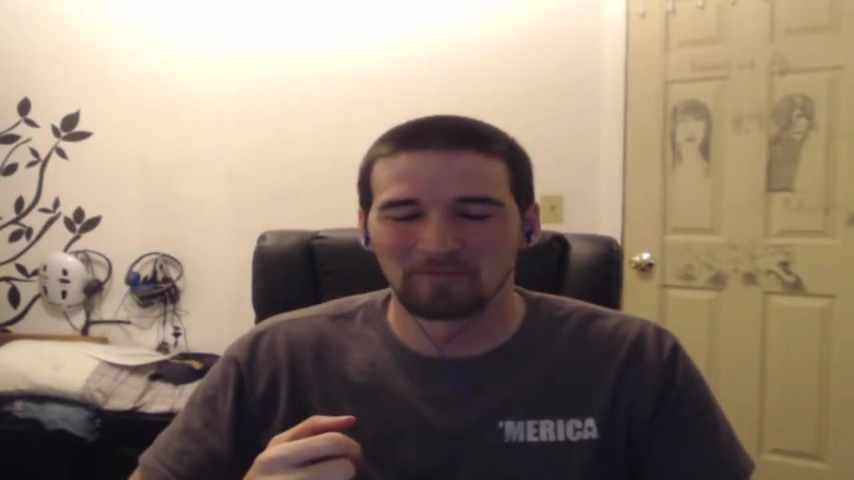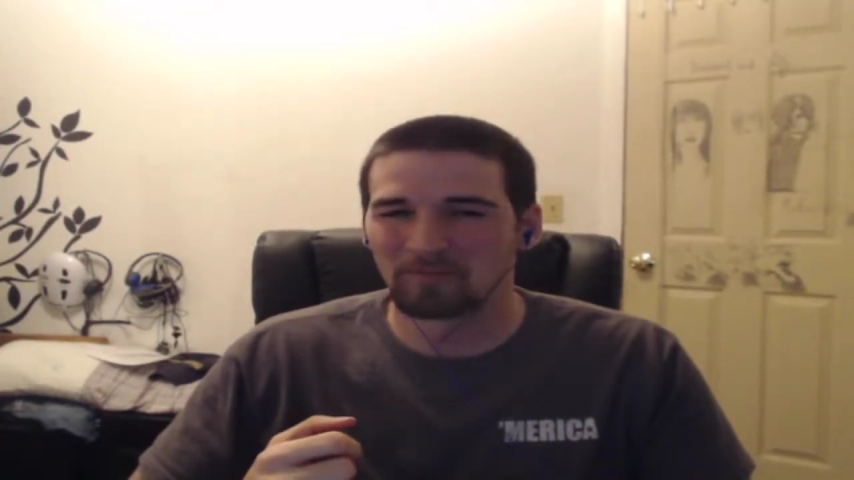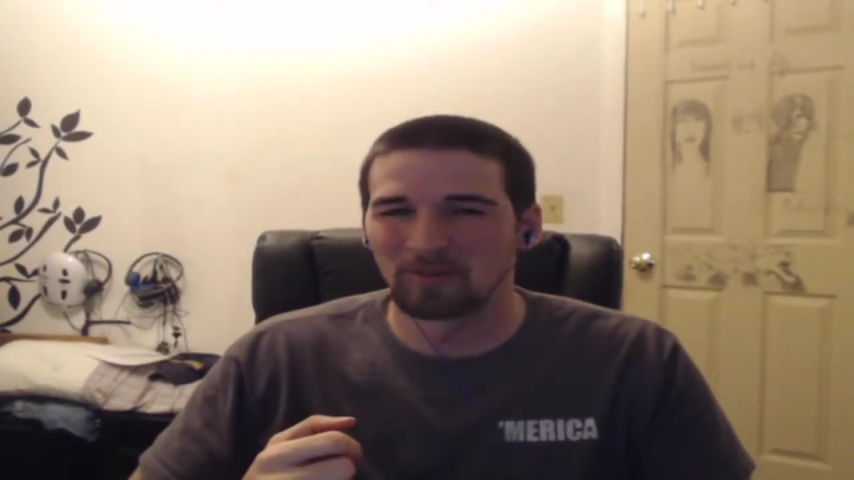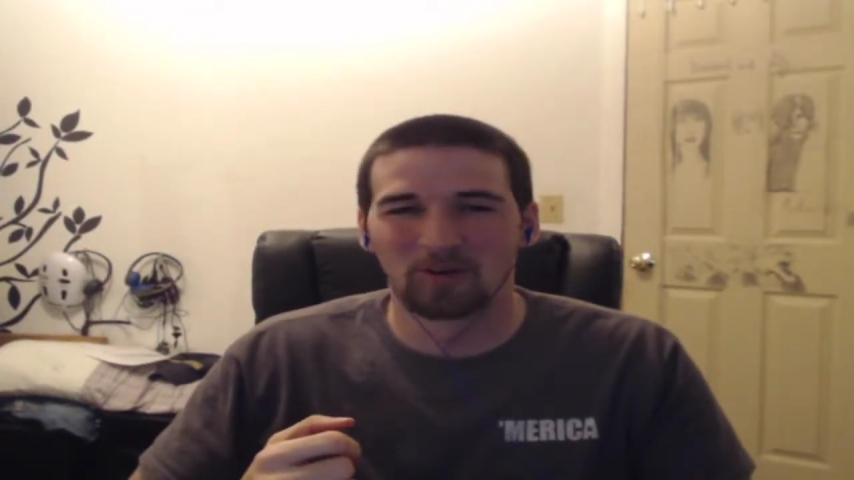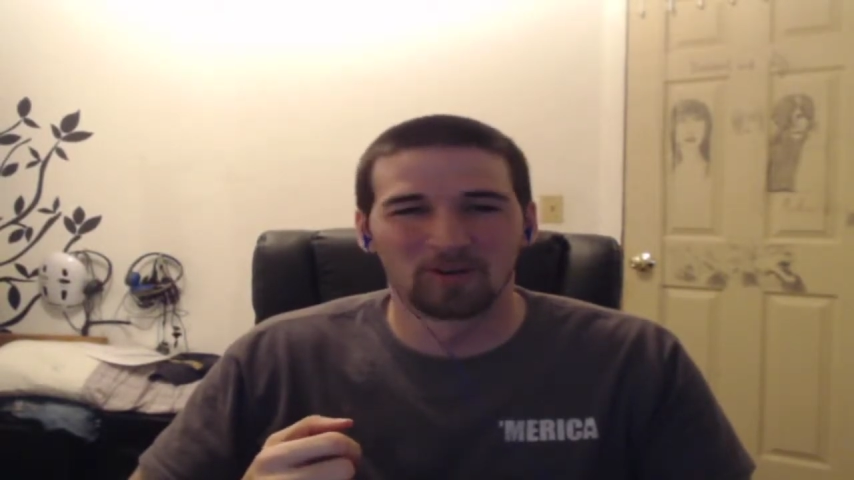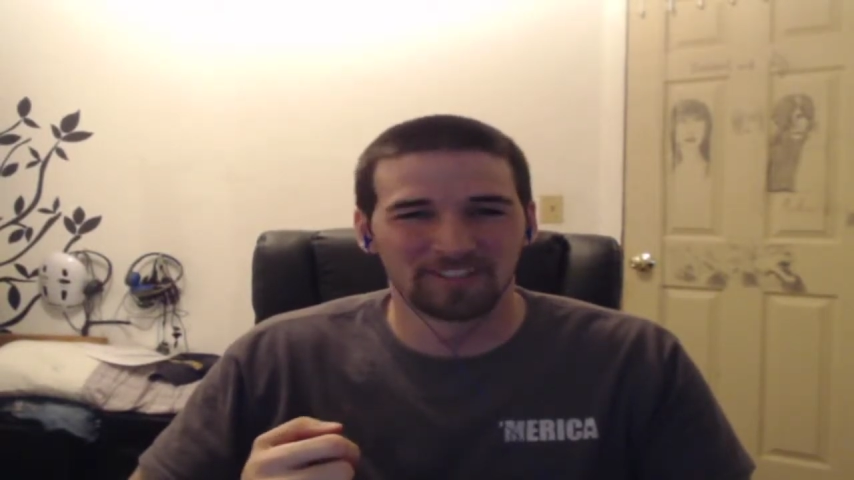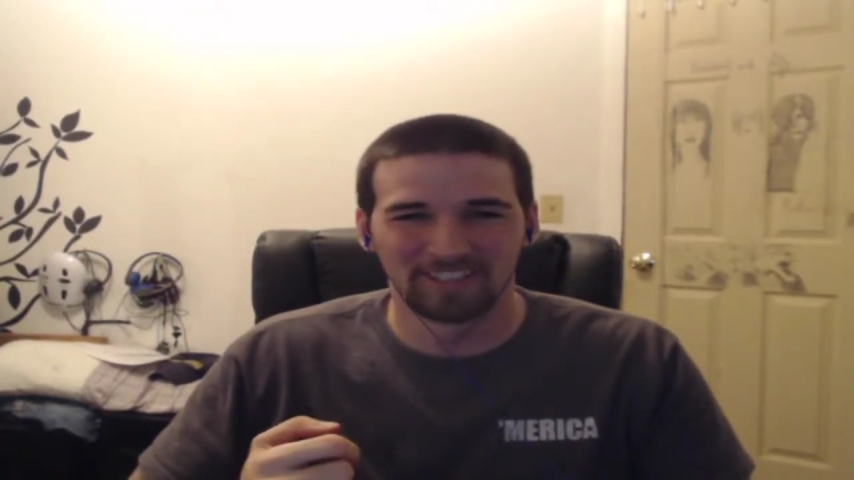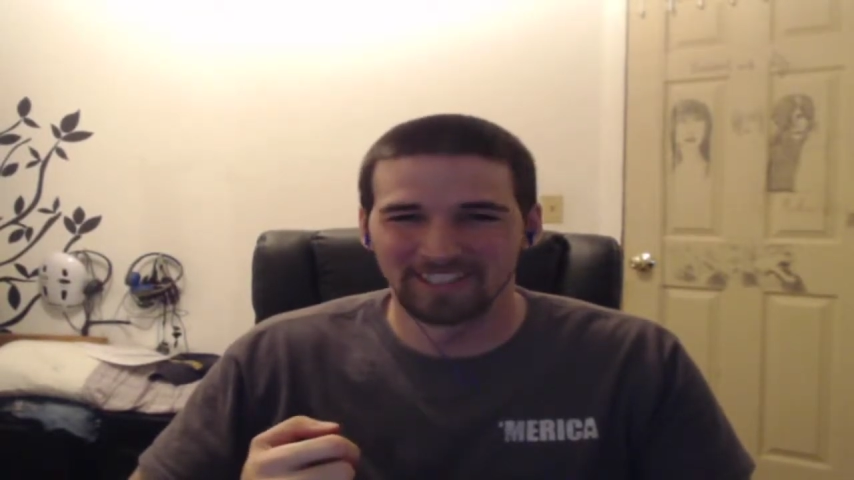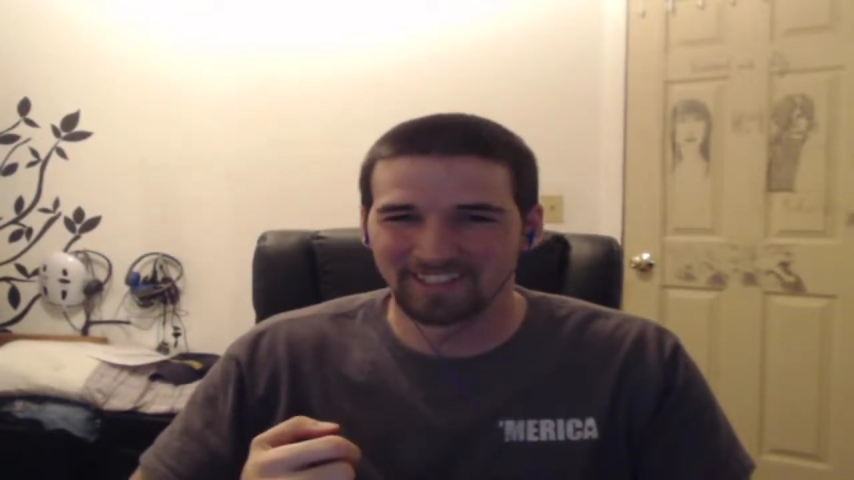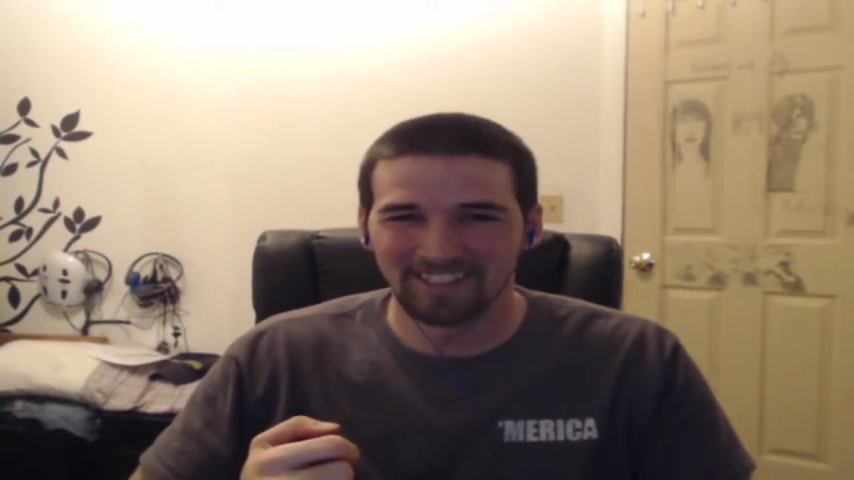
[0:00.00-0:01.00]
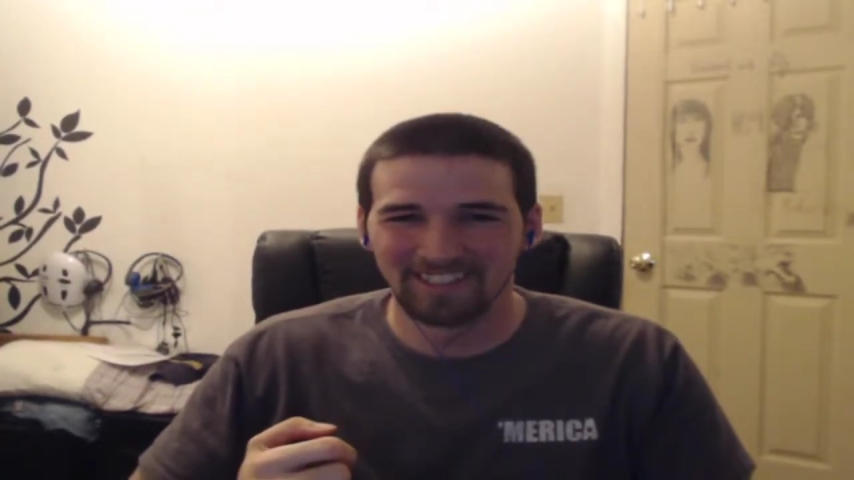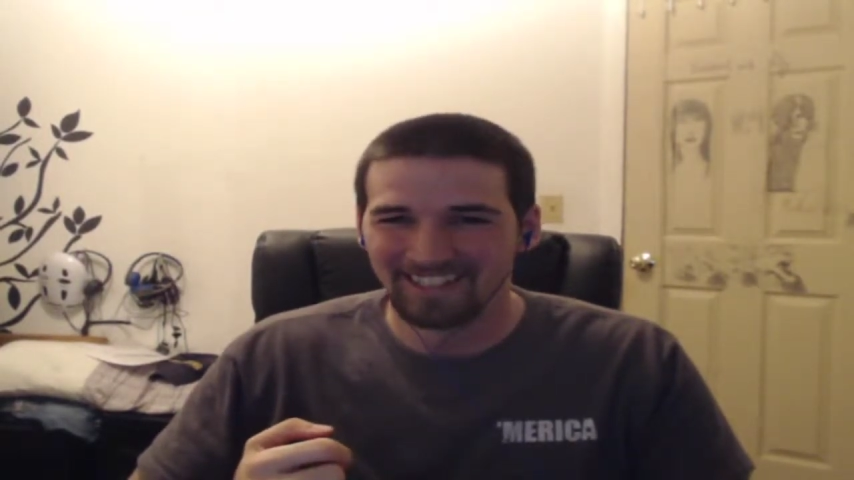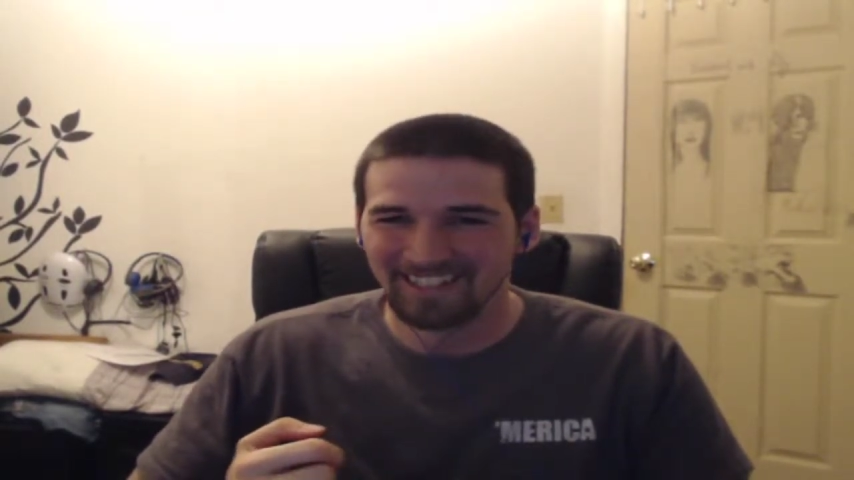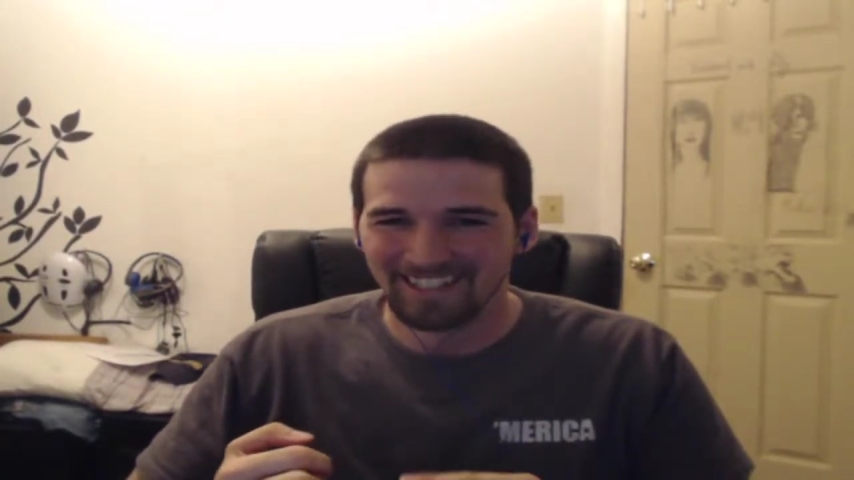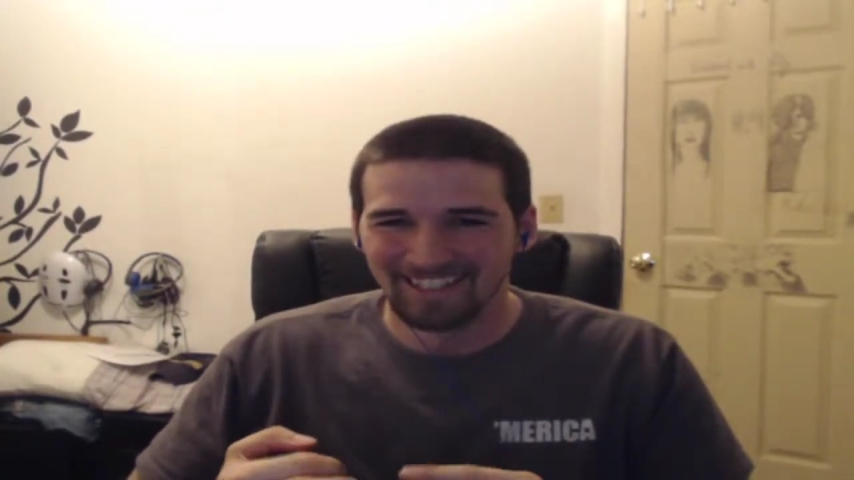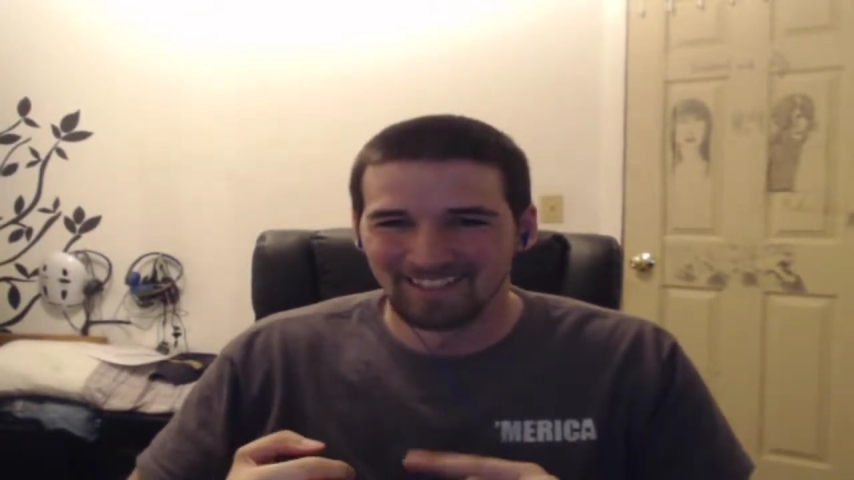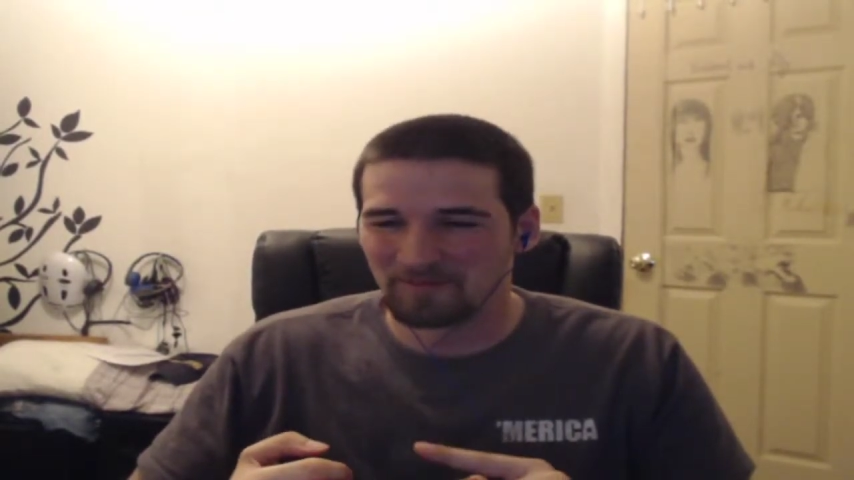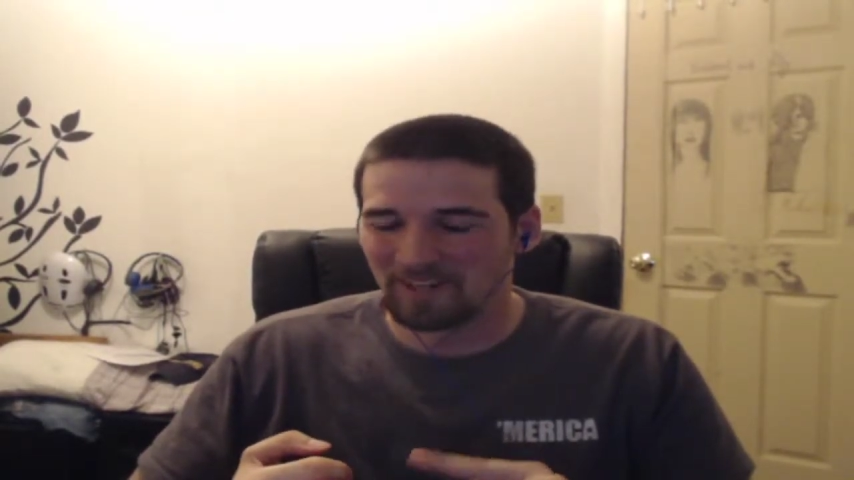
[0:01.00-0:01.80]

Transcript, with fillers: gorgeous. The